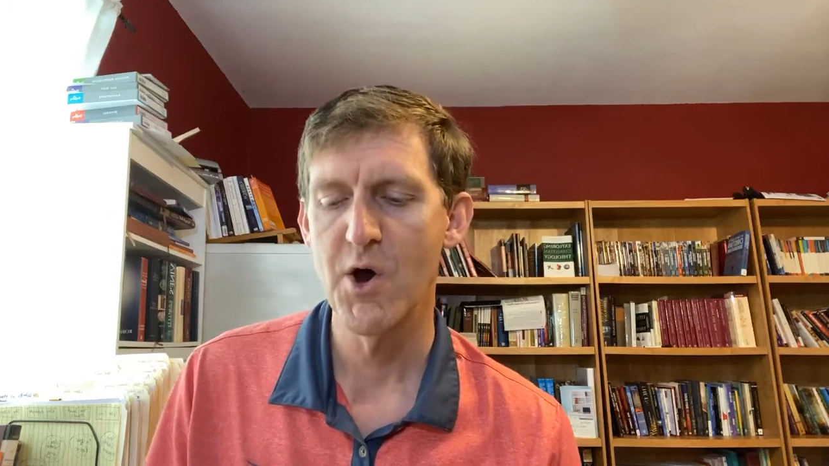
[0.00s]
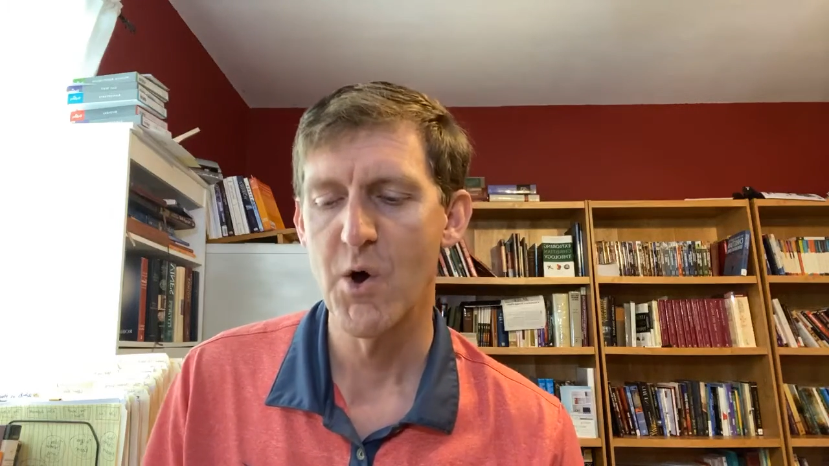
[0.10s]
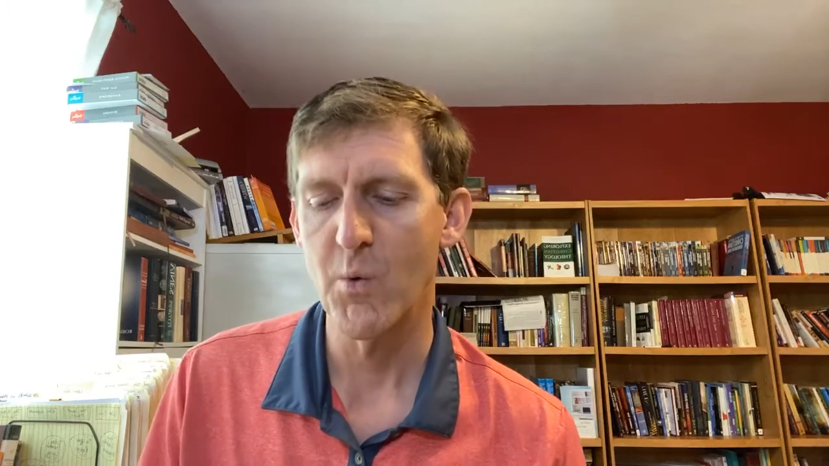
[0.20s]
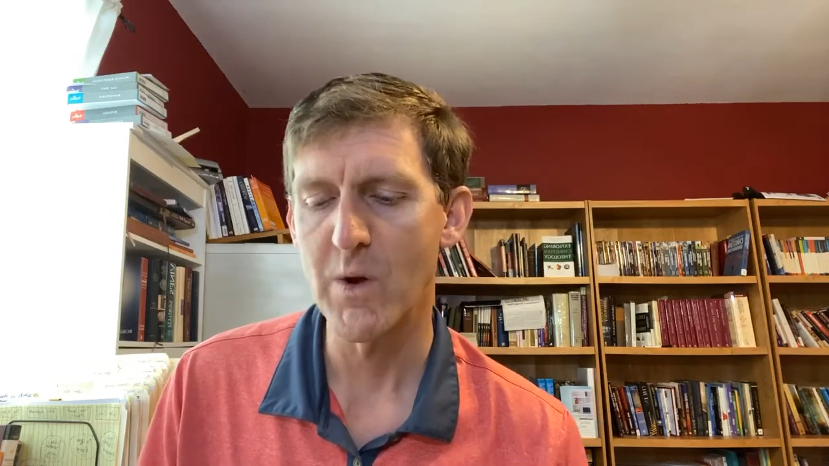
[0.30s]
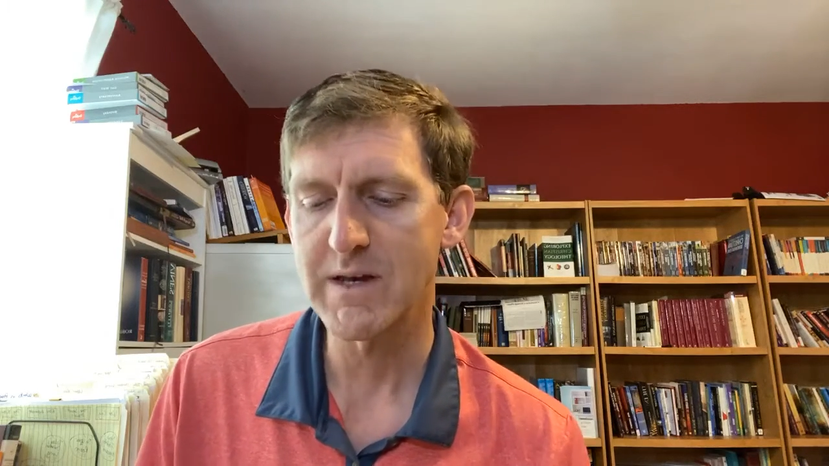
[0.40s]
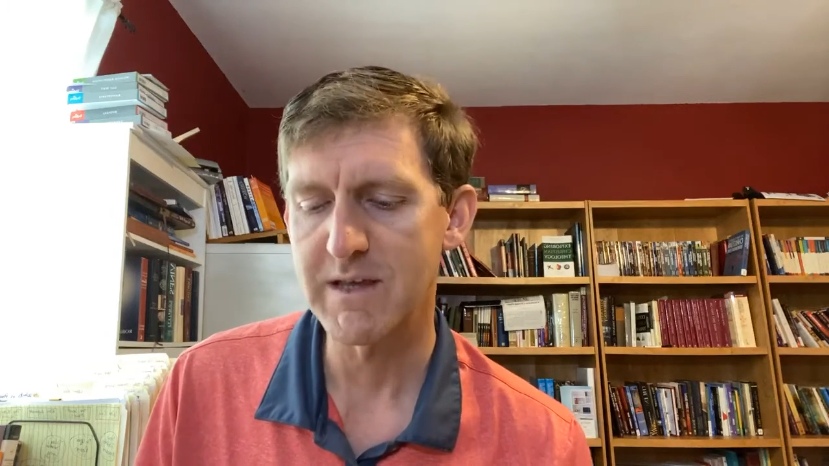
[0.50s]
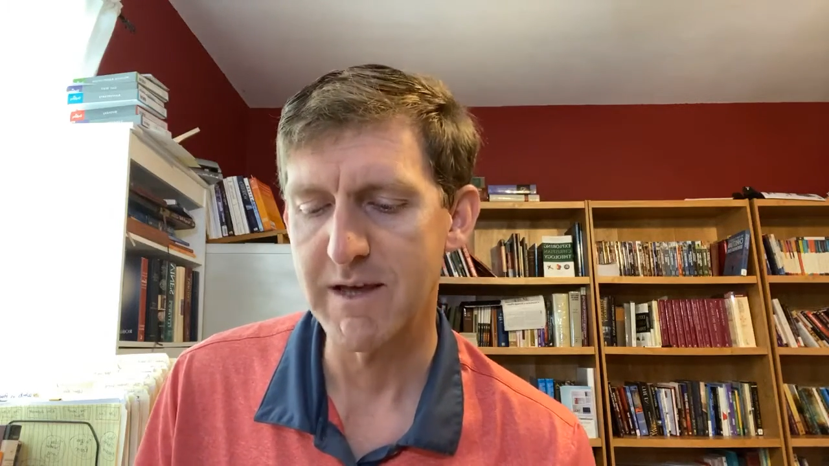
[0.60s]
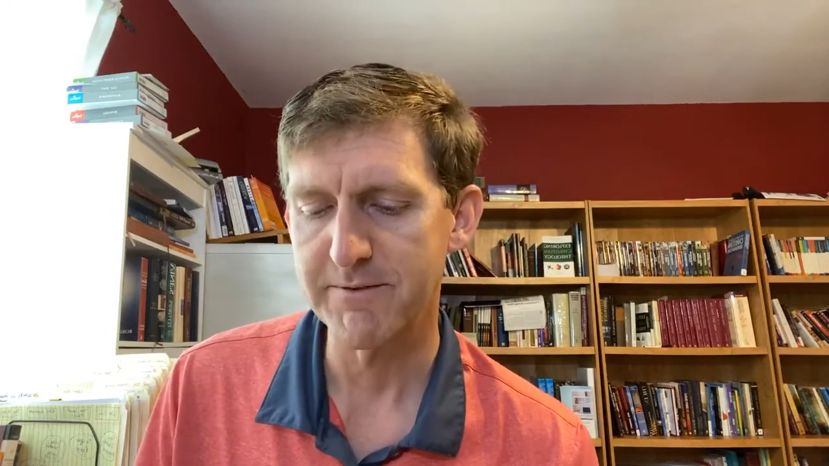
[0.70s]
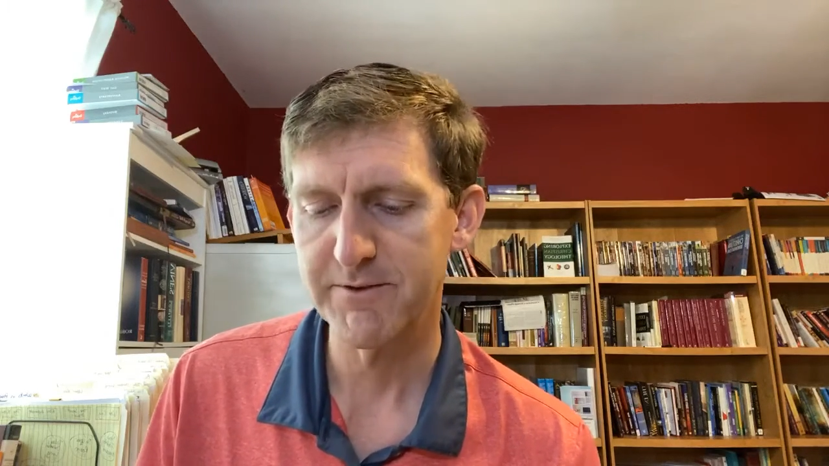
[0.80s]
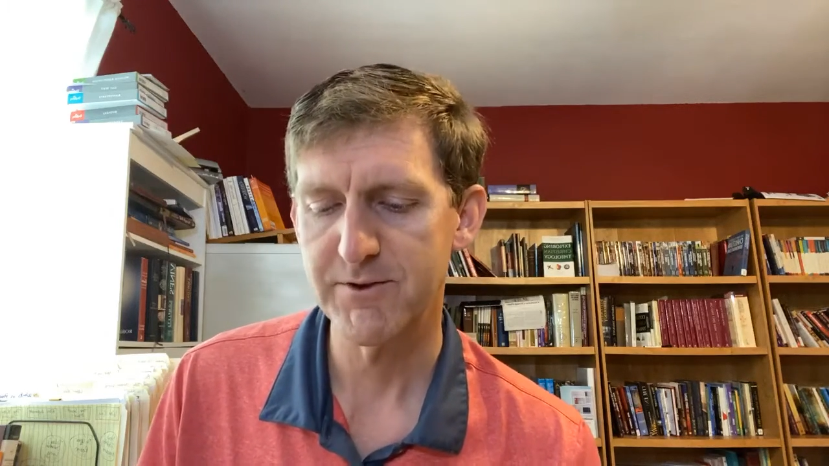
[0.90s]
what
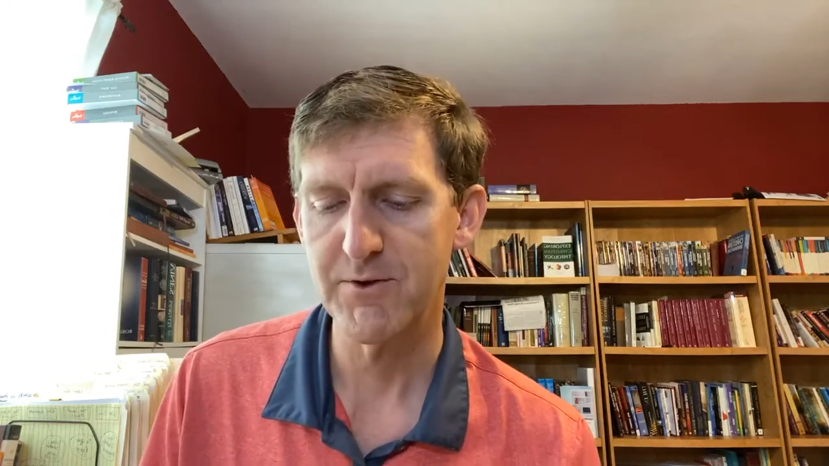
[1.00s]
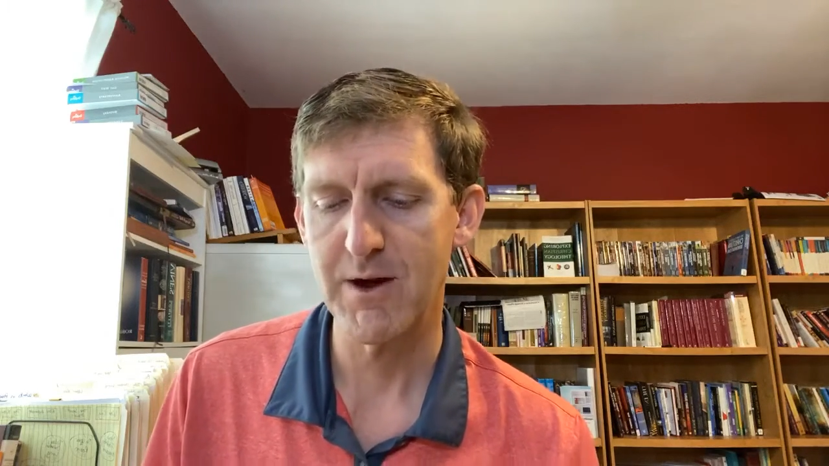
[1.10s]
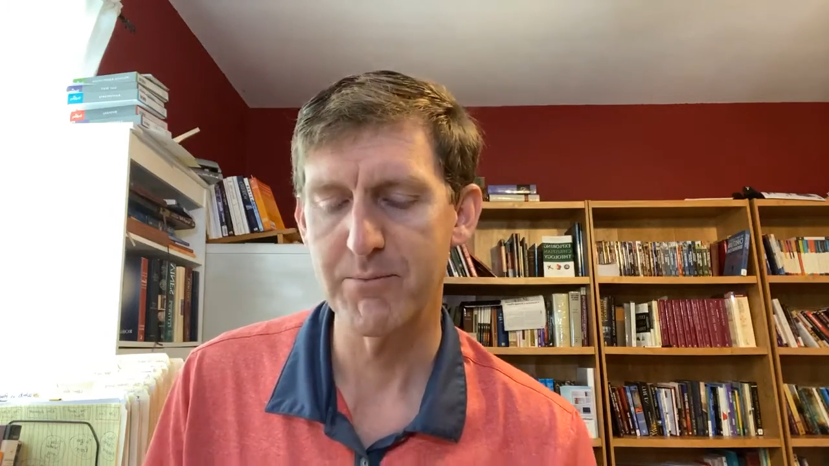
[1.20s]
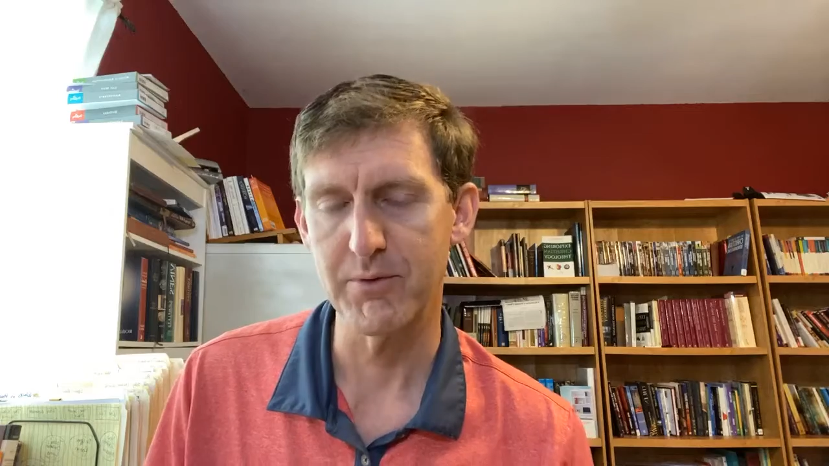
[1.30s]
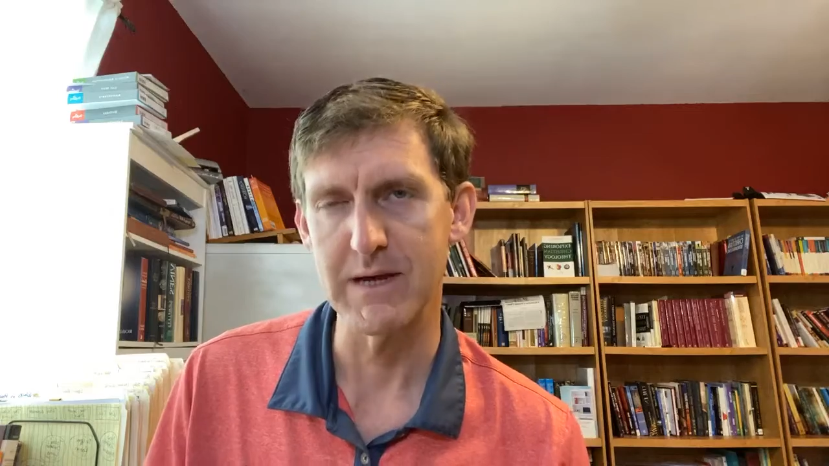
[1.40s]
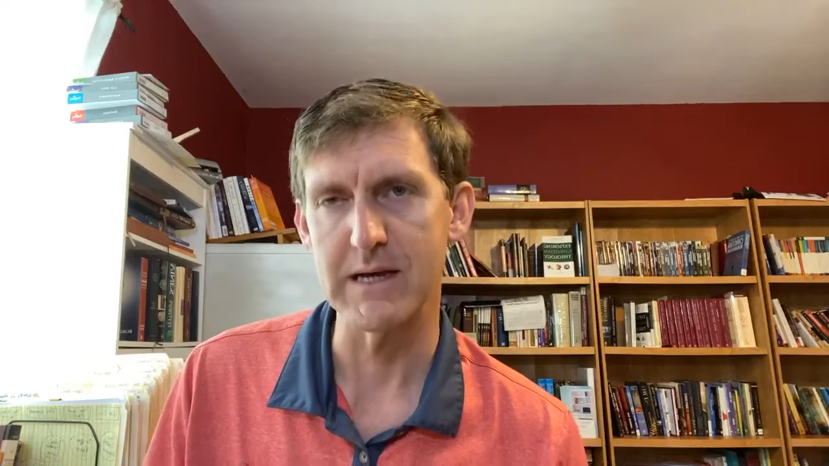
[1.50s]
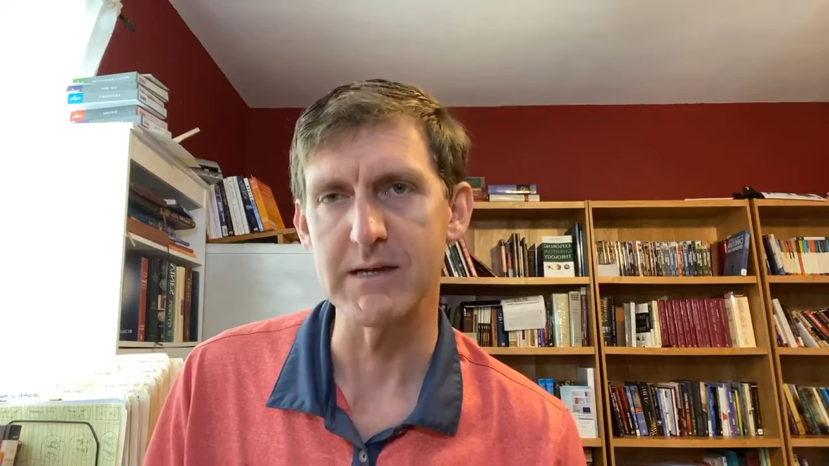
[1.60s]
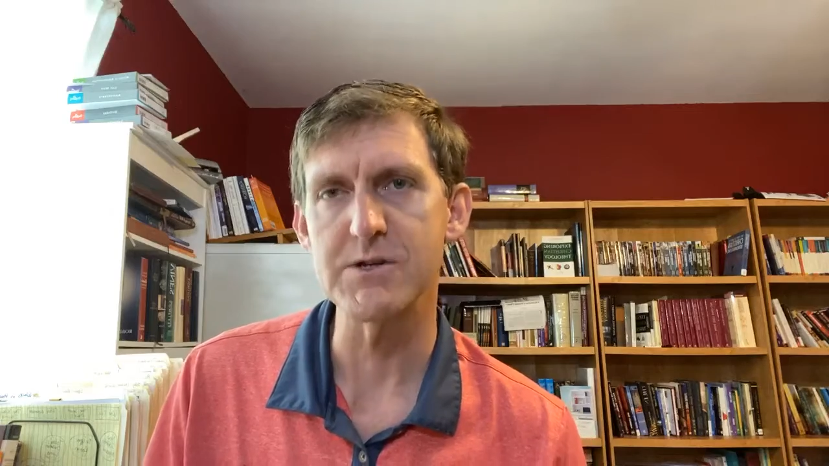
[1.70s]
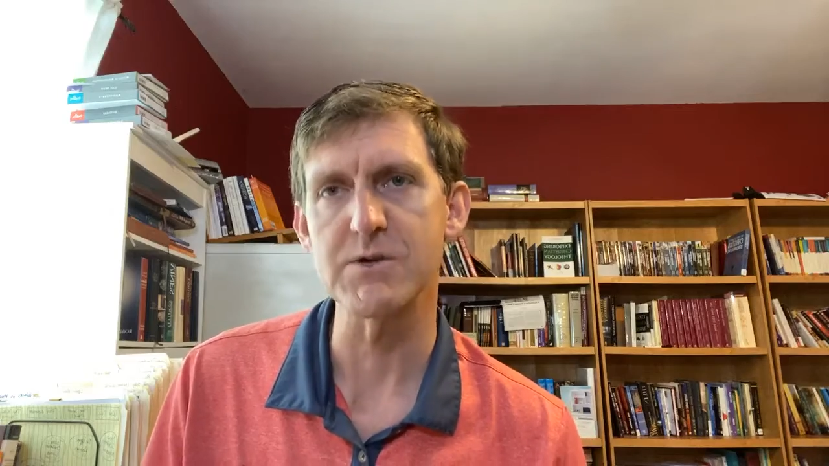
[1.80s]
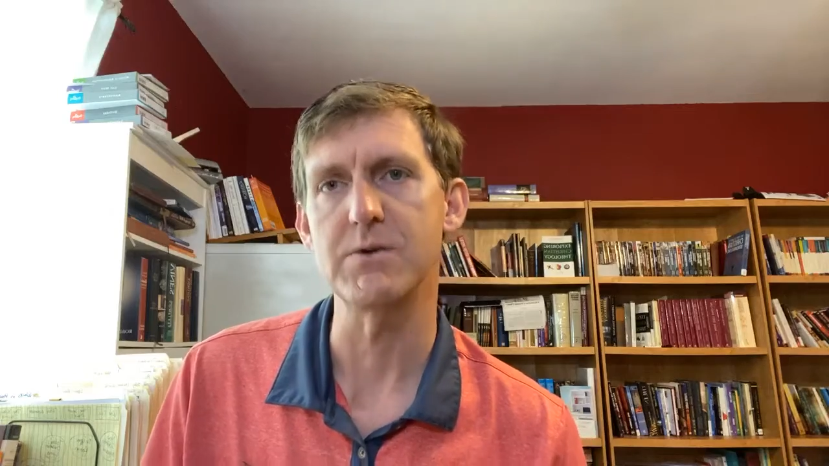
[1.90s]
gifts do I
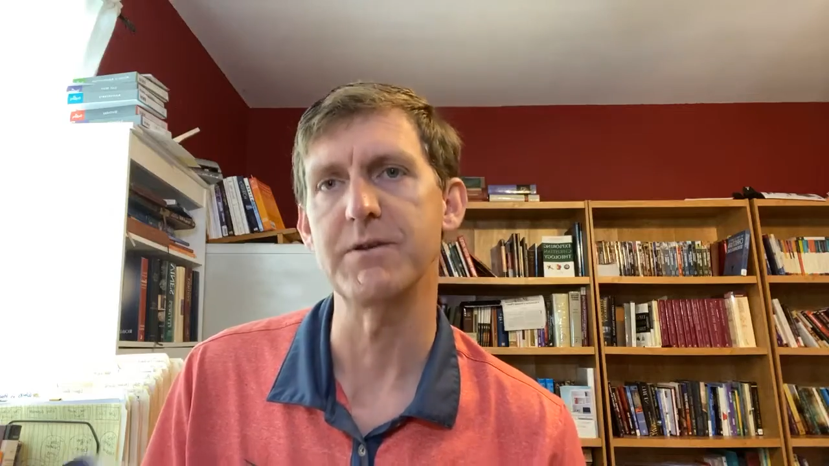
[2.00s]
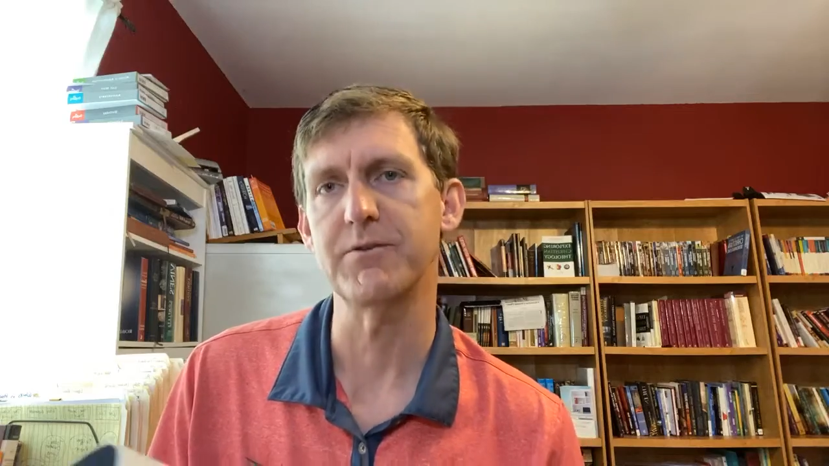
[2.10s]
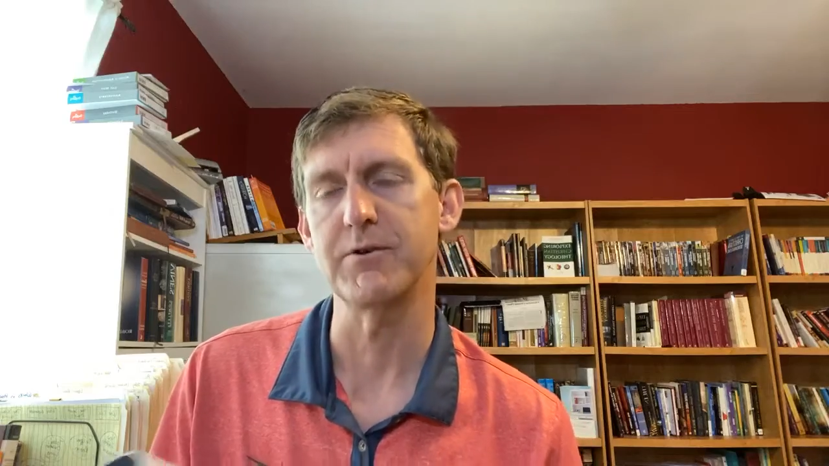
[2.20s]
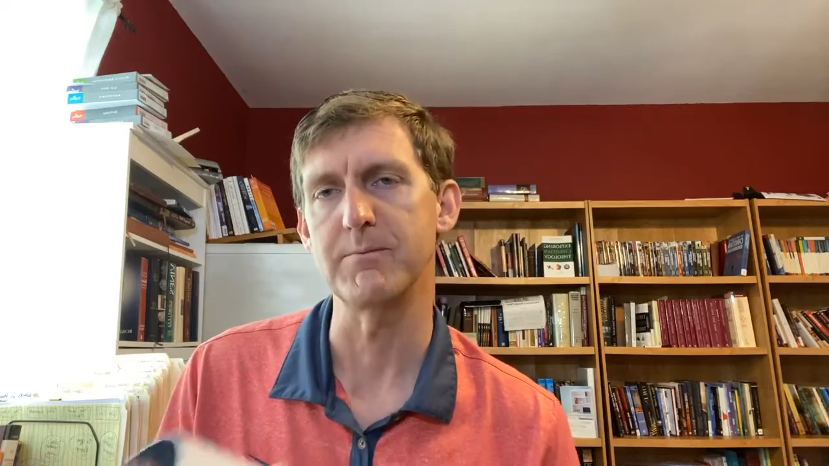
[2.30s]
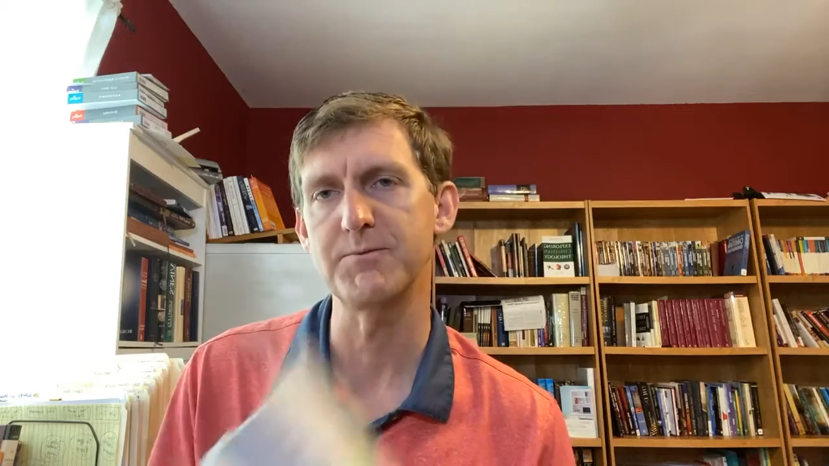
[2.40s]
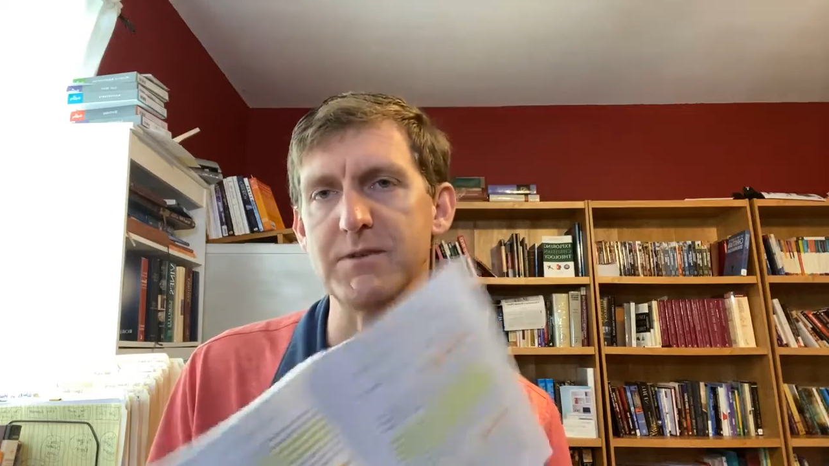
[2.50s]
bring to this group?